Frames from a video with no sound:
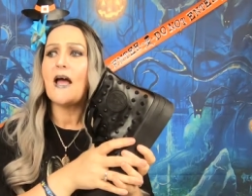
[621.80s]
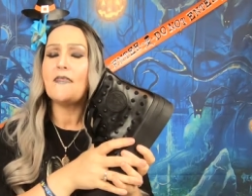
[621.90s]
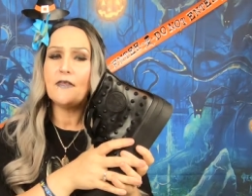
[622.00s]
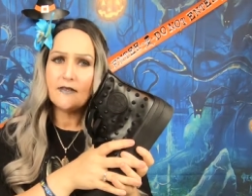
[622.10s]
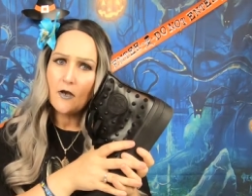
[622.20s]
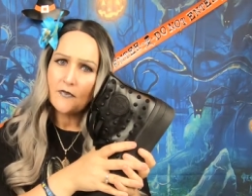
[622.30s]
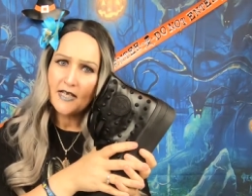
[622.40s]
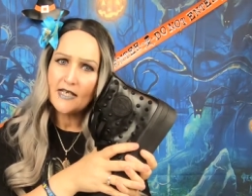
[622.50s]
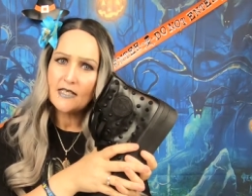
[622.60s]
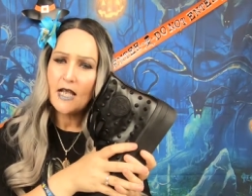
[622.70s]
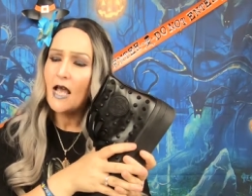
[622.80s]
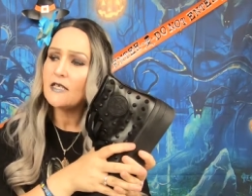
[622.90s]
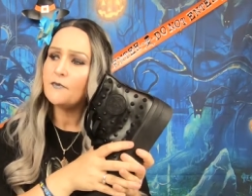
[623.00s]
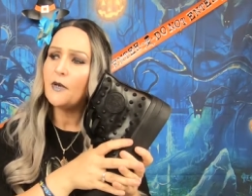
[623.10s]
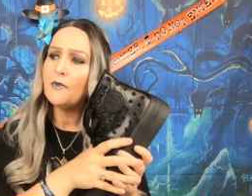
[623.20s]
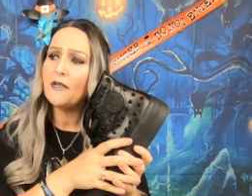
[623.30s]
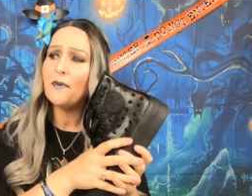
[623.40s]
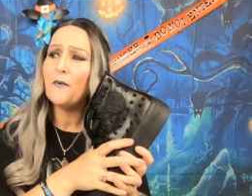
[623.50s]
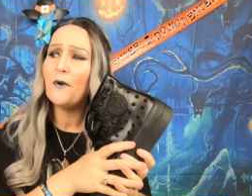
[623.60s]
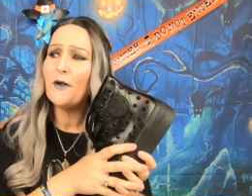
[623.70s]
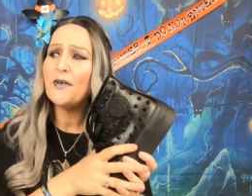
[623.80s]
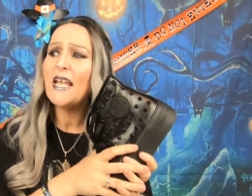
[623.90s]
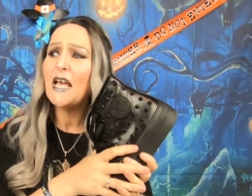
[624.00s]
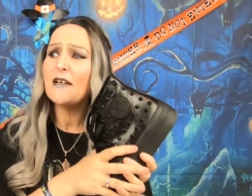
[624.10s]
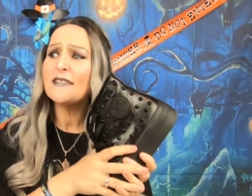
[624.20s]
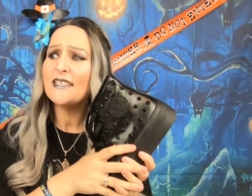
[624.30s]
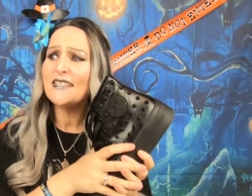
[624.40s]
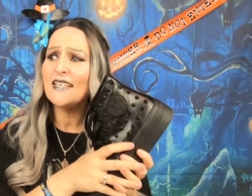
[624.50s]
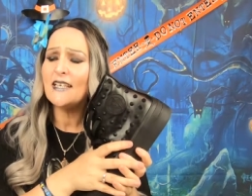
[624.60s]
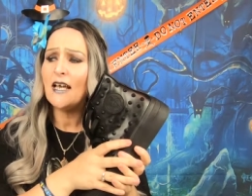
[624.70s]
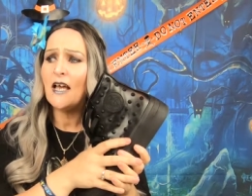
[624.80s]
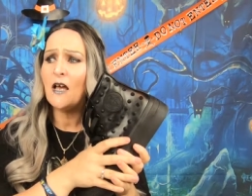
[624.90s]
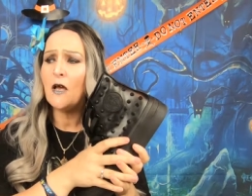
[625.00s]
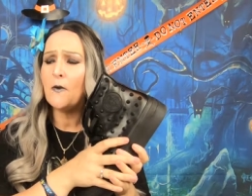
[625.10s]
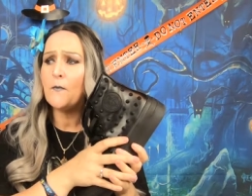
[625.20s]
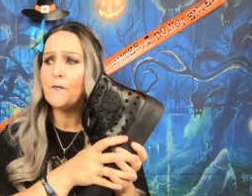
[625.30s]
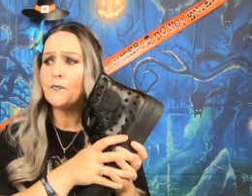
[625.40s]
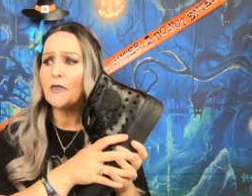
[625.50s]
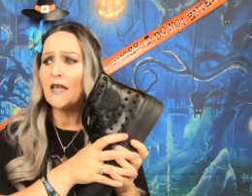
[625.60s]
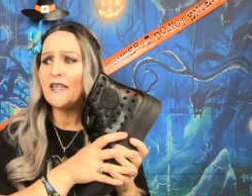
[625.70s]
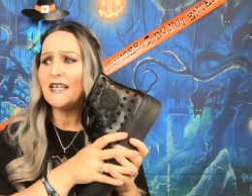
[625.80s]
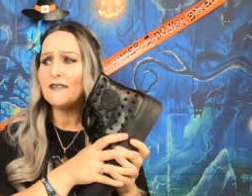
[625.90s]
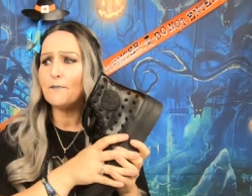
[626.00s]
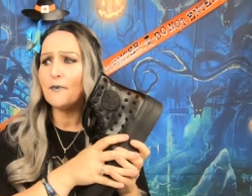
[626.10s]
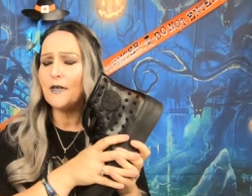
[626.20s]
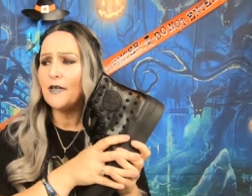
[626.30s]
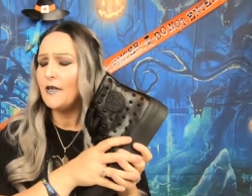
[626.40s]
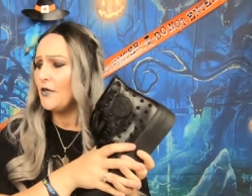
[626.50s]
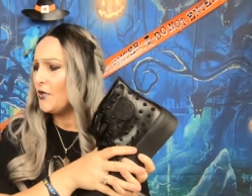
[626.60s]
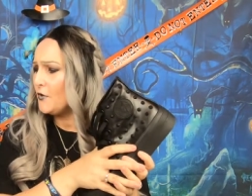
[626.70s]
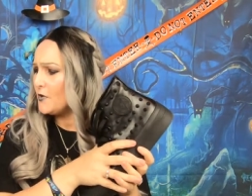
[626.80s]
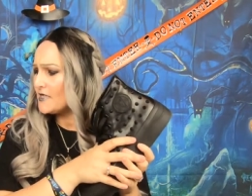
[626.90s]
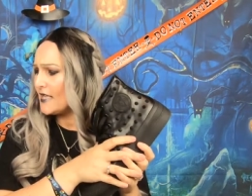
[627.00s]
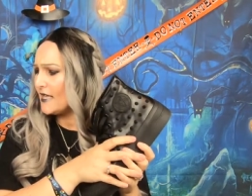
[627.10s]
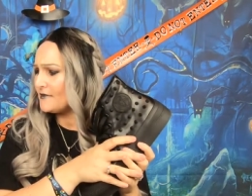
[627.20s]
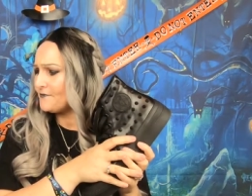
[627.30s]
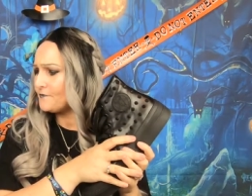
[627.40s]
and they've got the kitty cats, but I'm a little bit worried now because I've seen, um, I think, it, who was it?